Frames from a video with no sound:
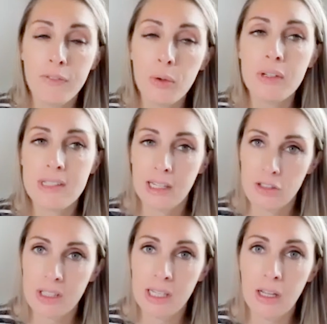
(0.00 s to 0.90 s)
forward
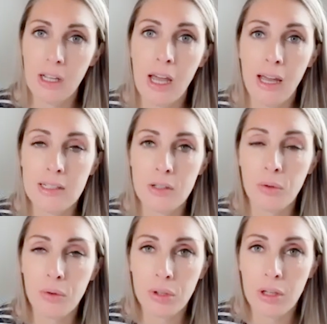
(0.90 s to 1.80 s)
slash Selena, and
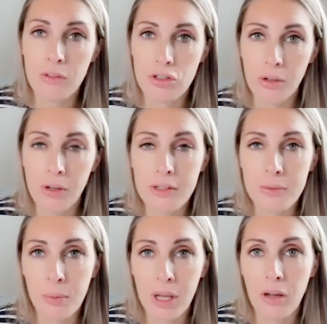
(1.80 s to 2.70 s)
all of the show notes
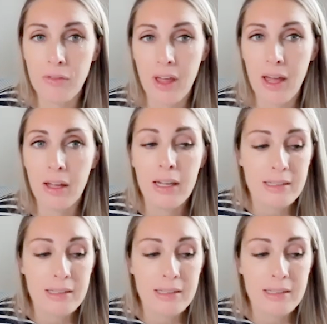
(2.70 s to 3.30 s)
will be over there.